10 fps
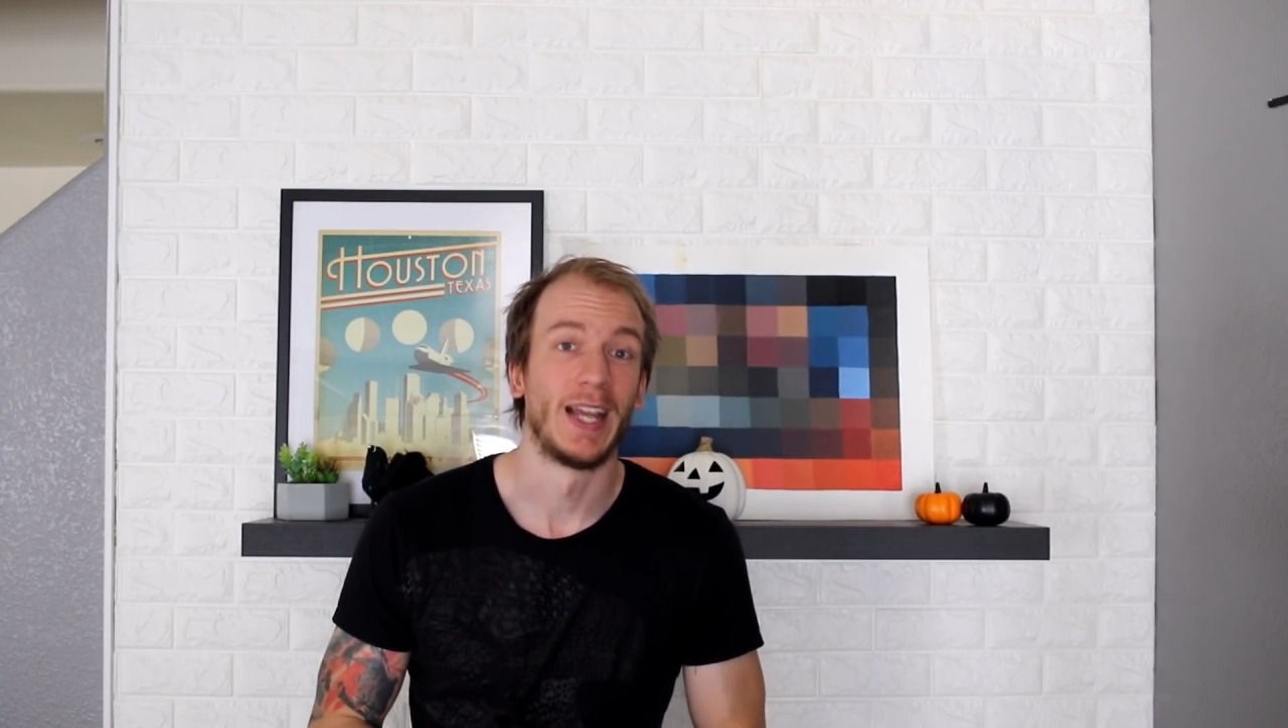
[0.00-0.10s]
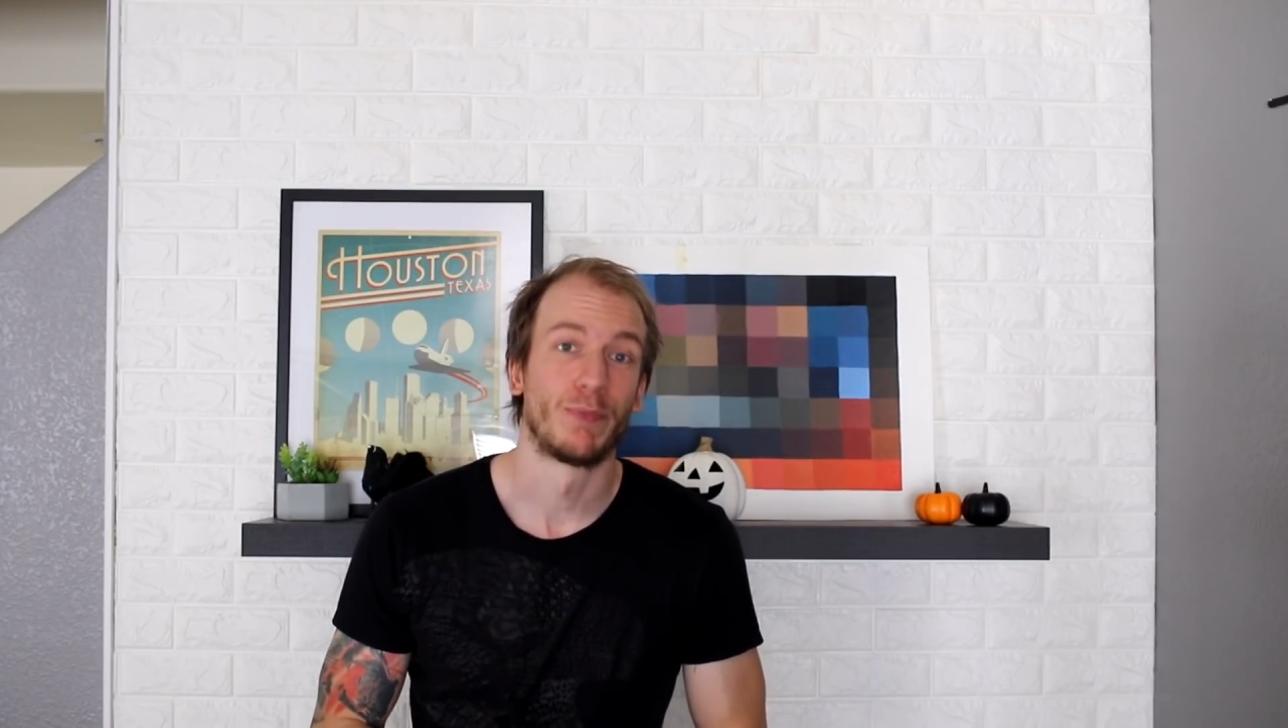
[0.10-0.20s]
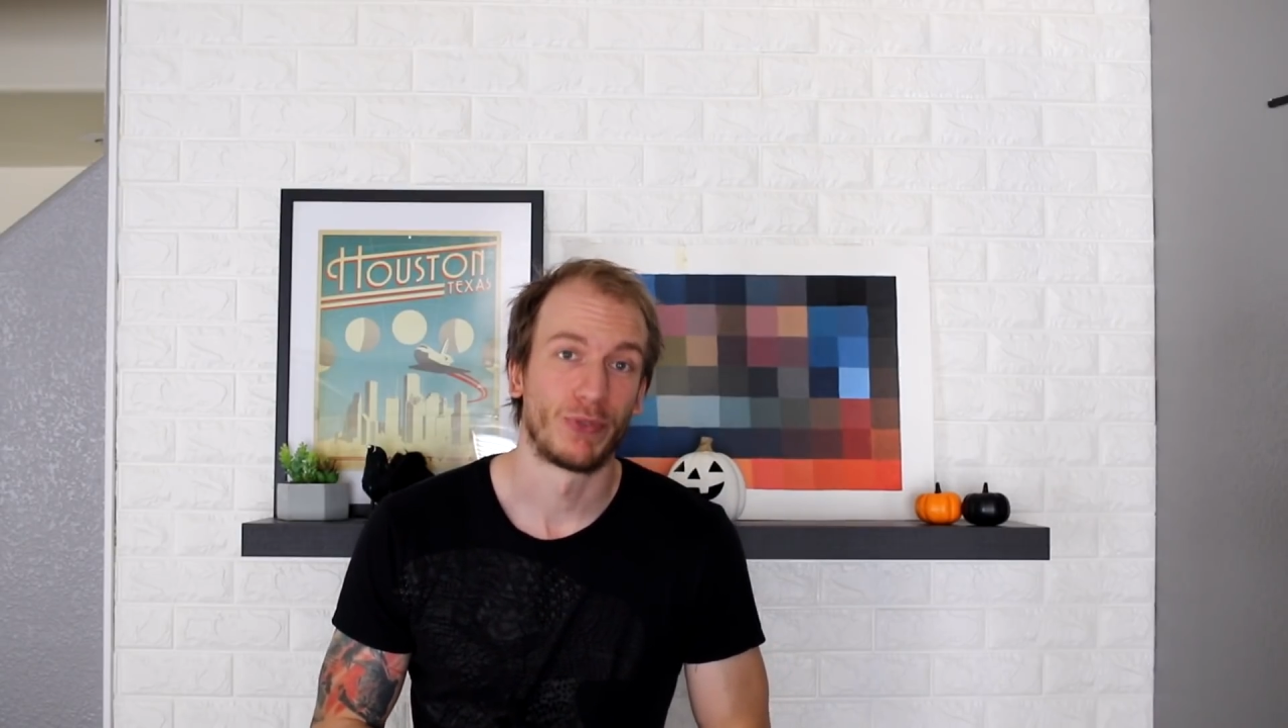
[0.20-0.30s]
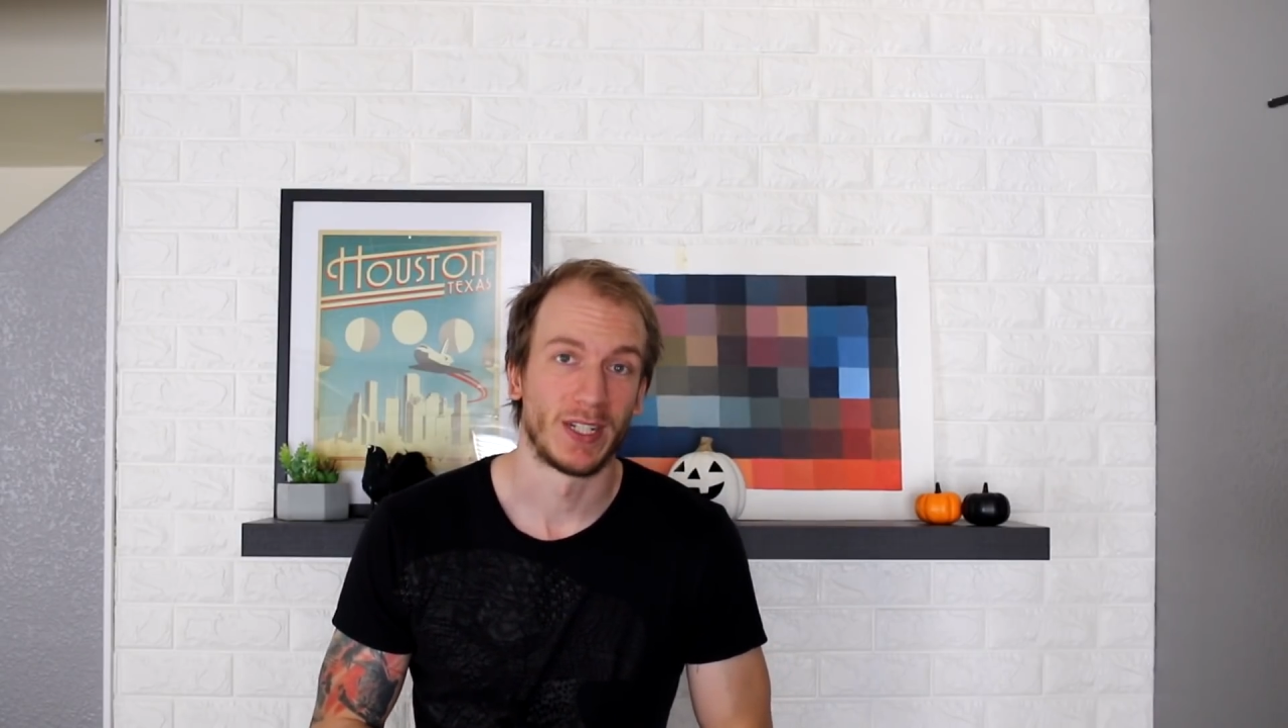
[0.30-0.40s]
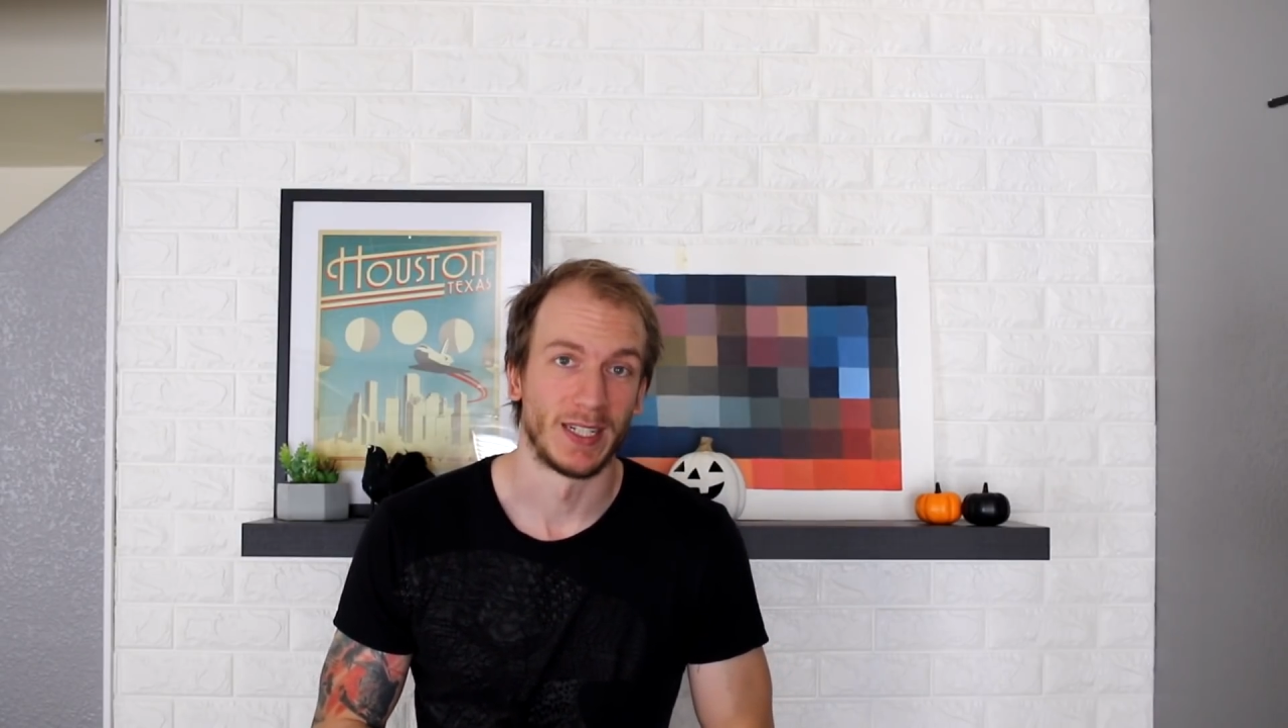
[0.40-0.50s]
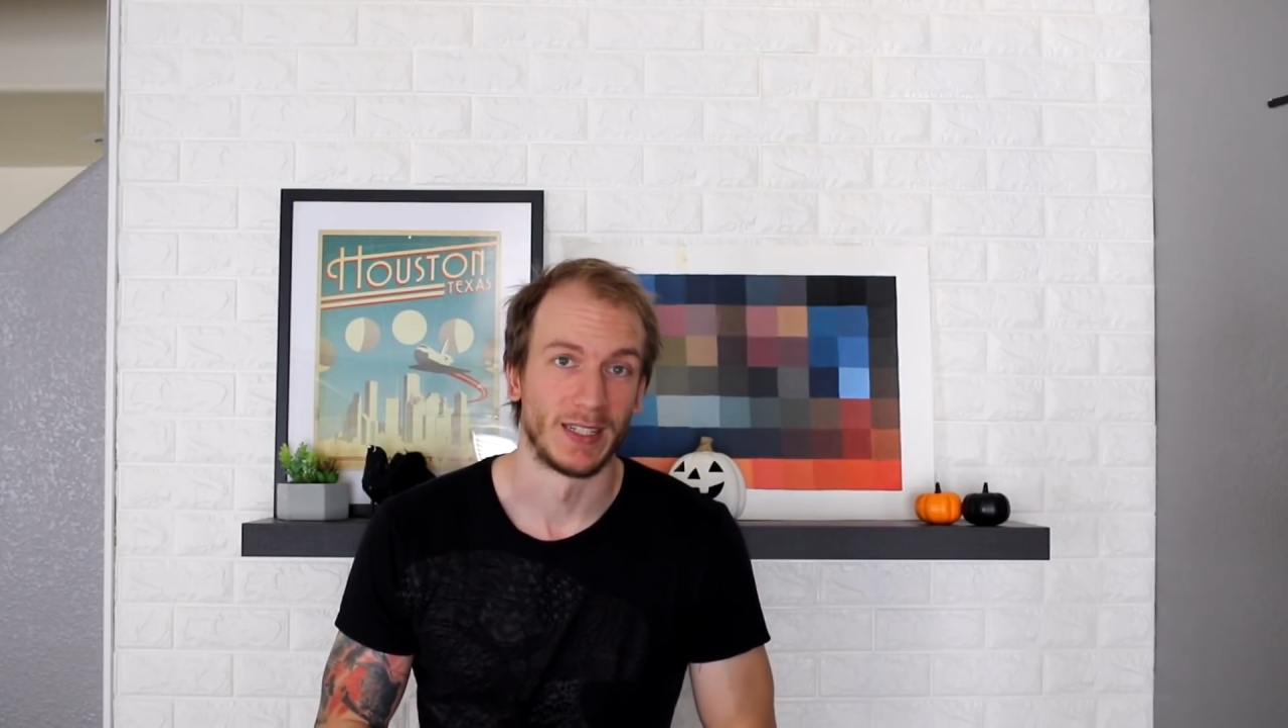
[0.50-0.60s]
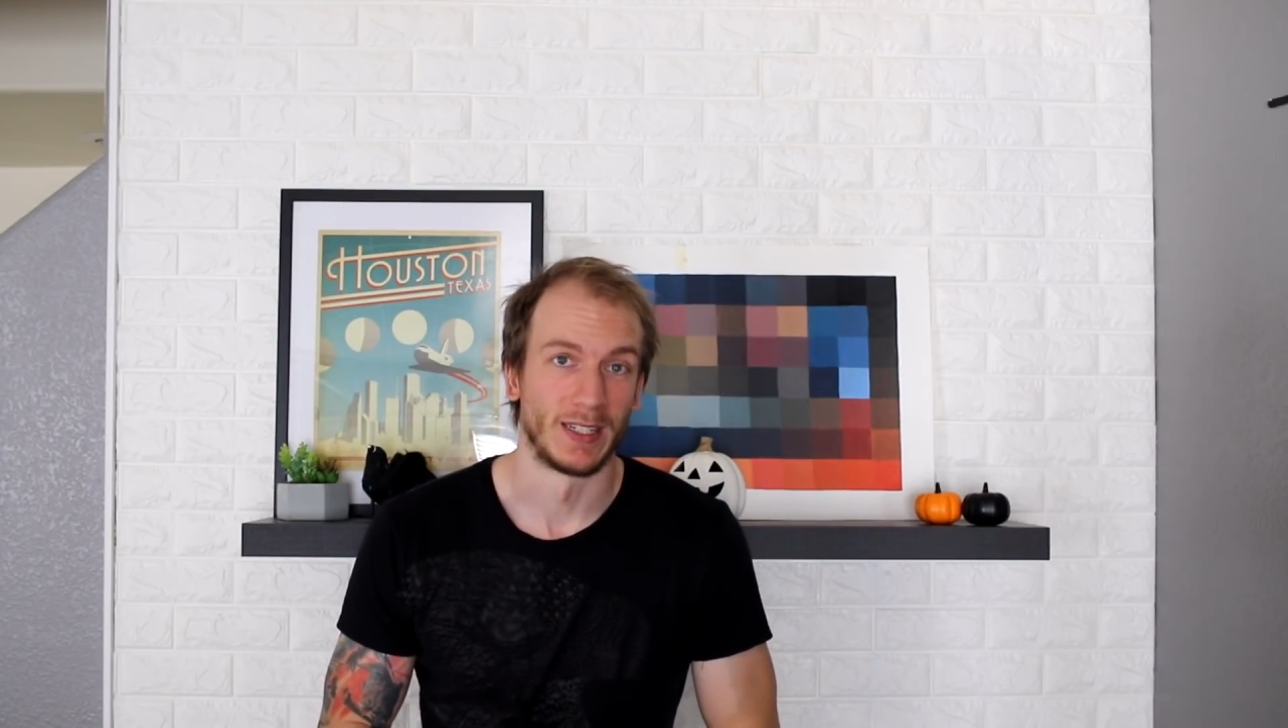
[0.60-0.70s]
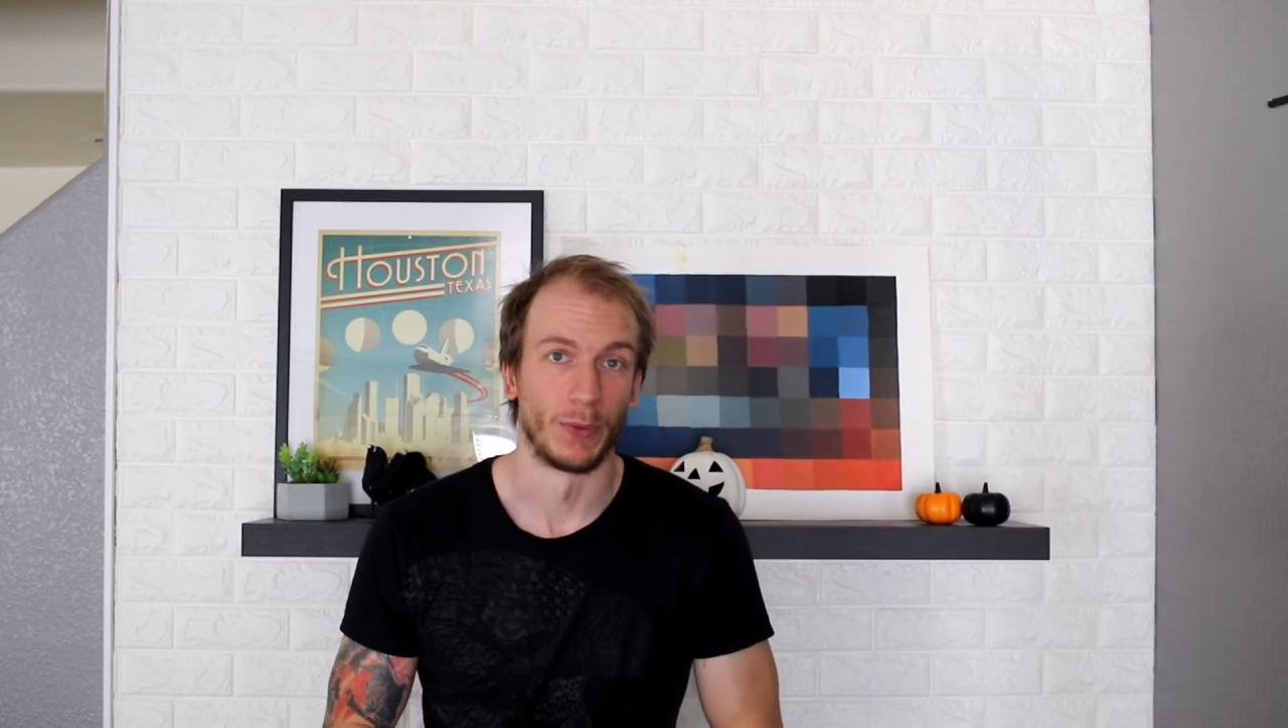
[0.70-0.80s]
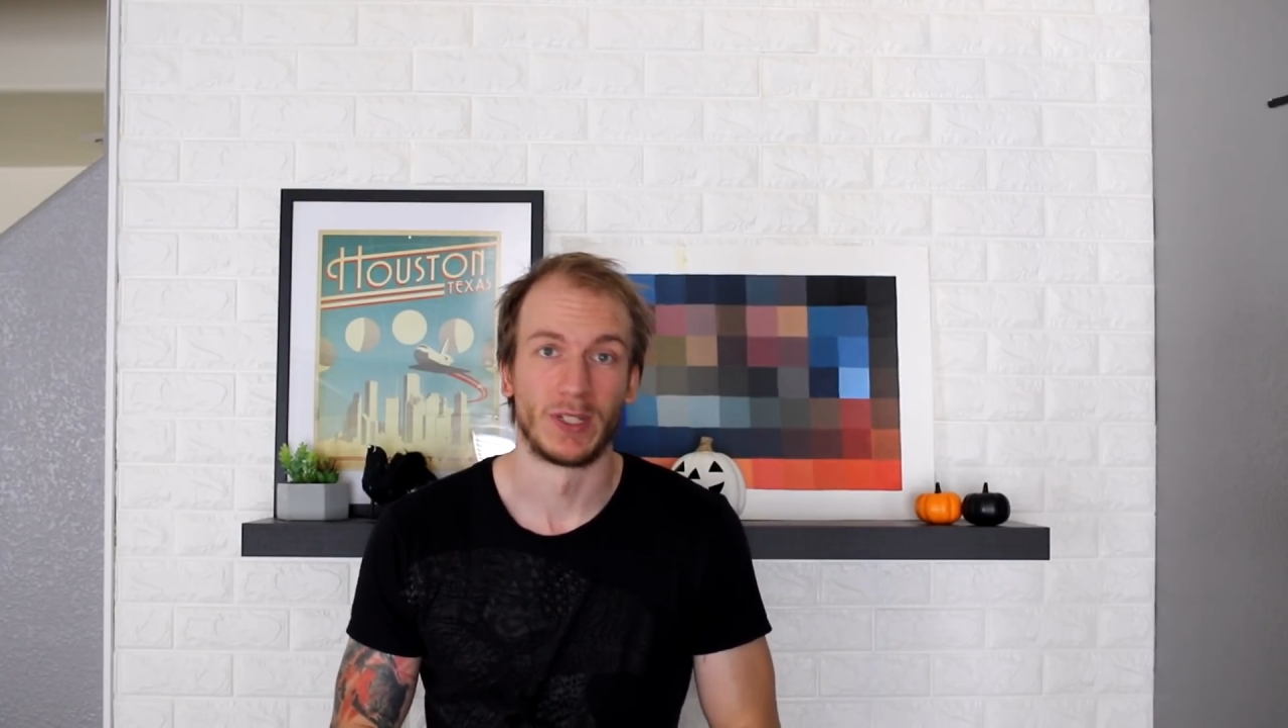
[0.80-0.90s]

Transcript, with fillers: and process.